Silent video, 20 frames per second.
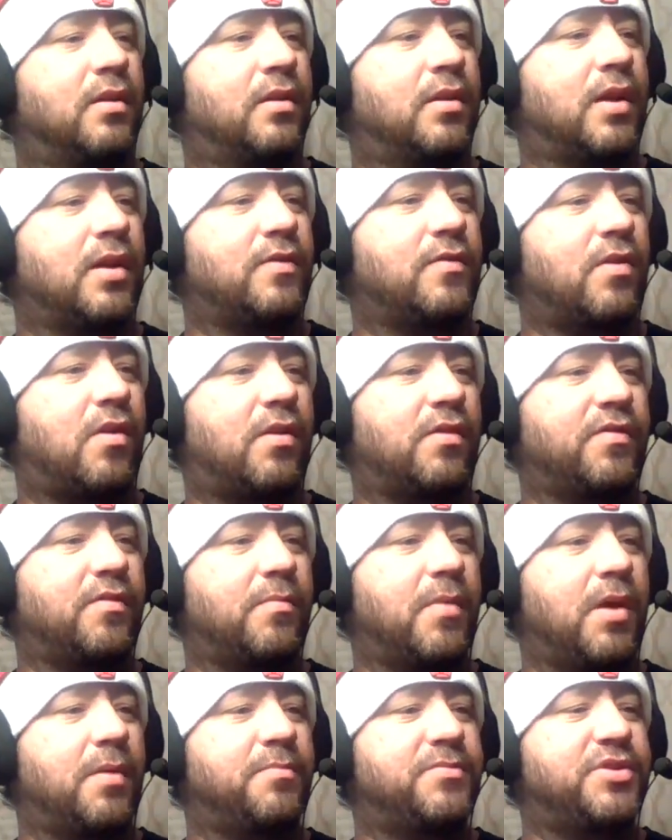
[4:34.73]
That's awesome.
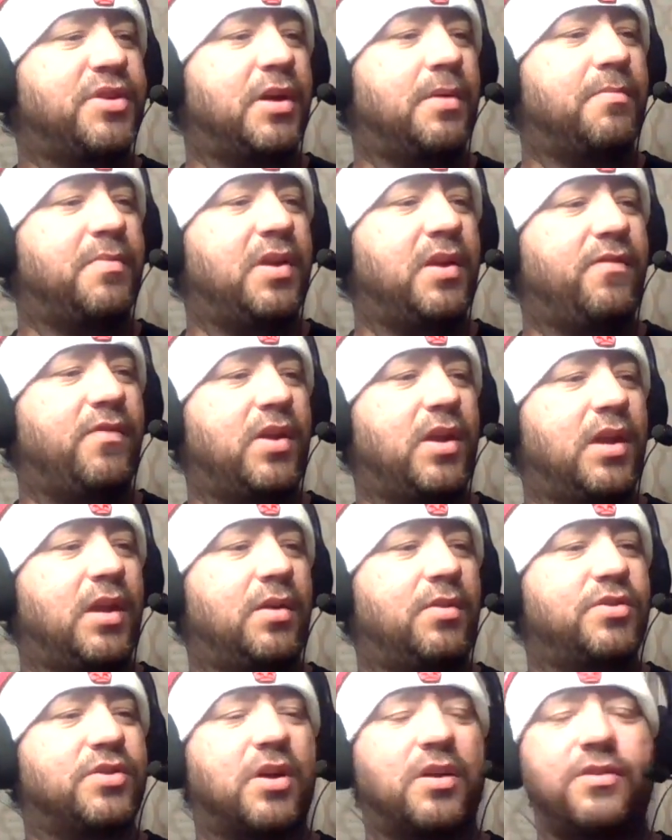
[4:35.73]
MGM
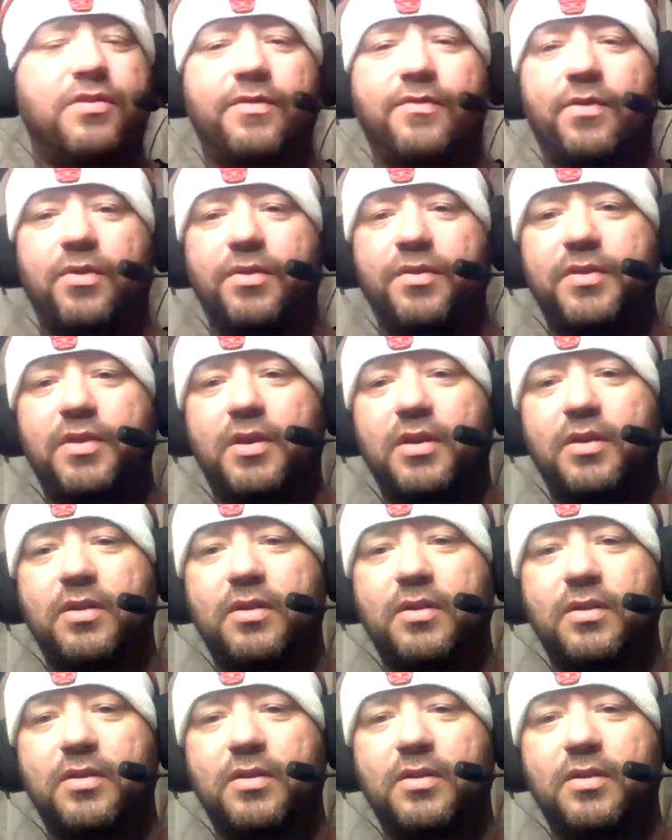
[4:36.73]
DVD, John Travolta.